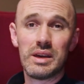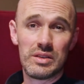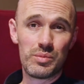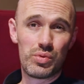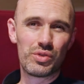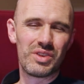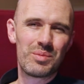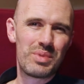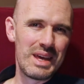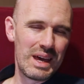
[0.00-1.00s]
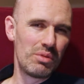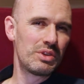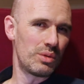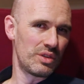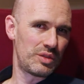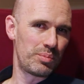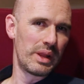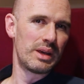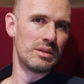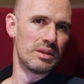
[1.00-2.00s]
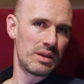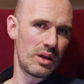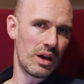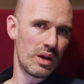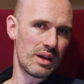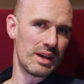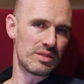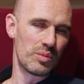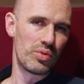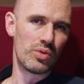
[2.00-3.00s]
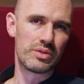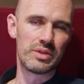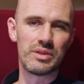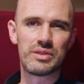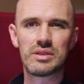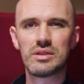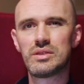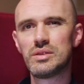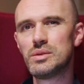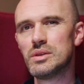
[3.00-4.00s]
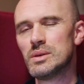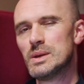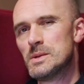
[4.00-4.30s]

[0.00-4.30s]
it's important and be able to explain its importance to you.